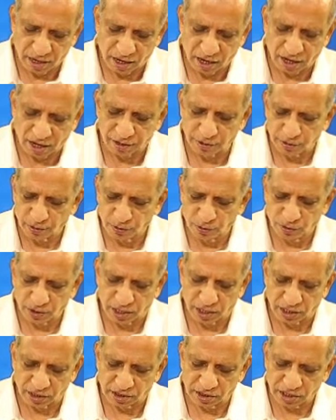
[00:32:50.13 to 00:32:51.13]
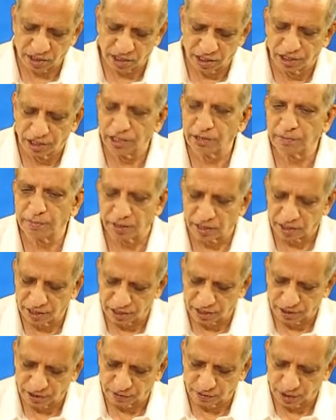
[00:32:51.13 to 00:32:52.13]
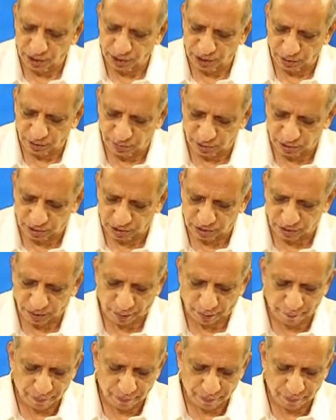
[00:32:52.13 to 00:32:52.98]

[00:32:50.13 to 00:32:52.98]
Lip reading: are known as independent variables.